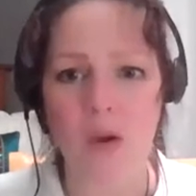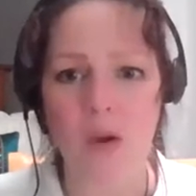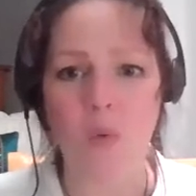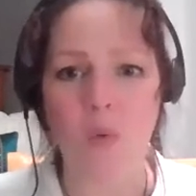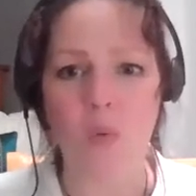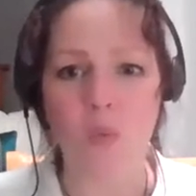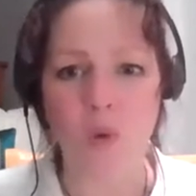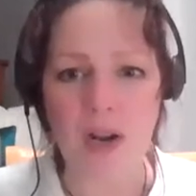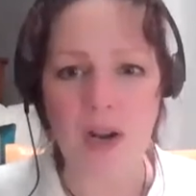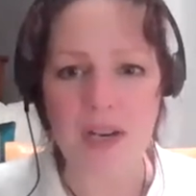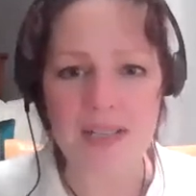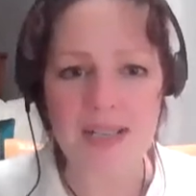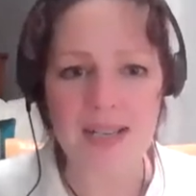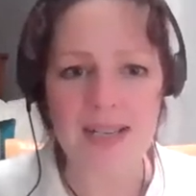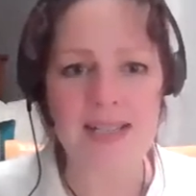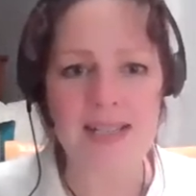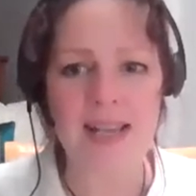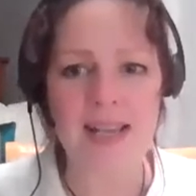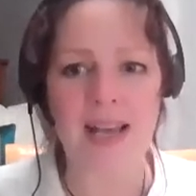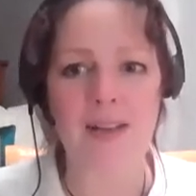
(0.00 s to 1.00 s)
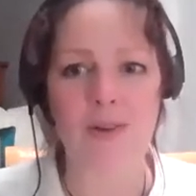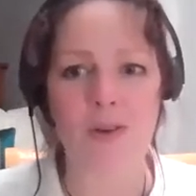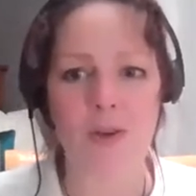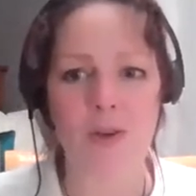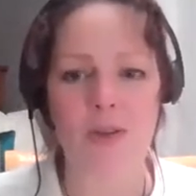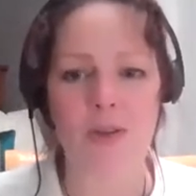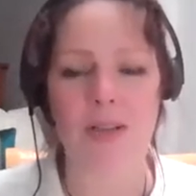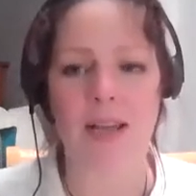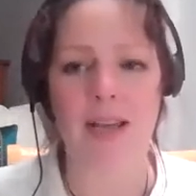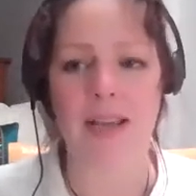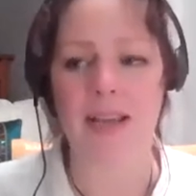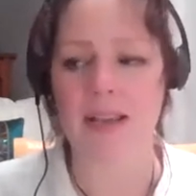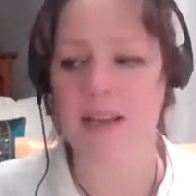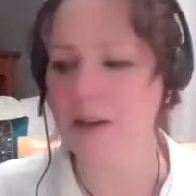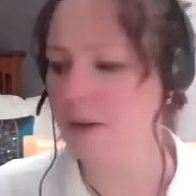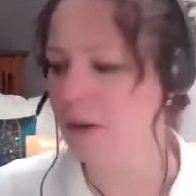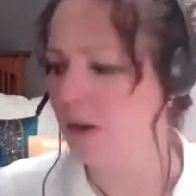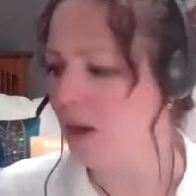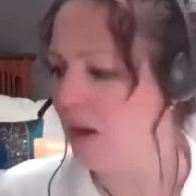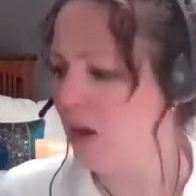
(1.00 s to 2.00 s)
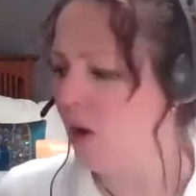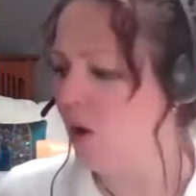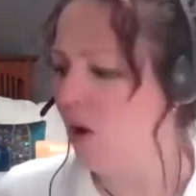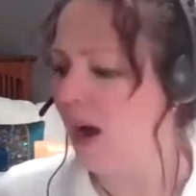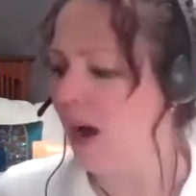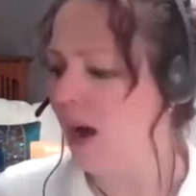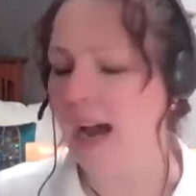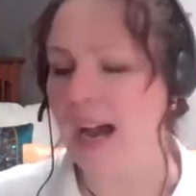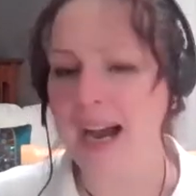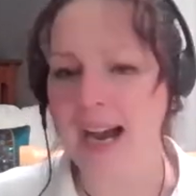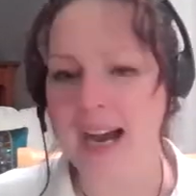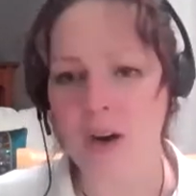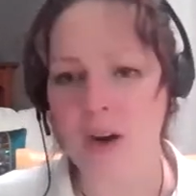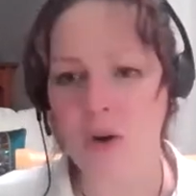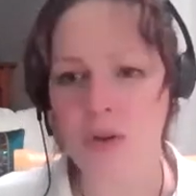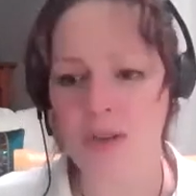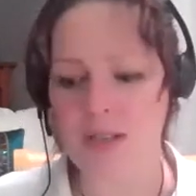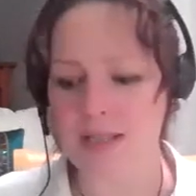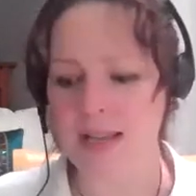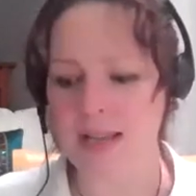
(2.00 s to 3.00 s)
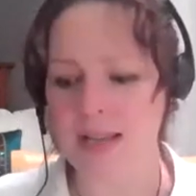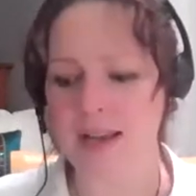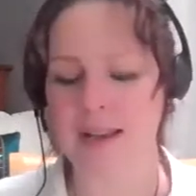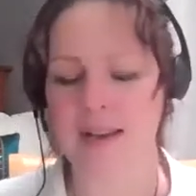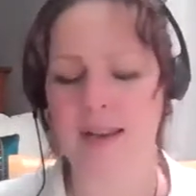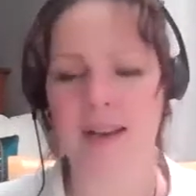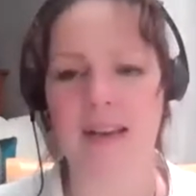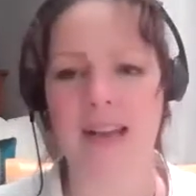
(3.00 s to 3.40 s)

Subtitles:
What does that look like? How does that?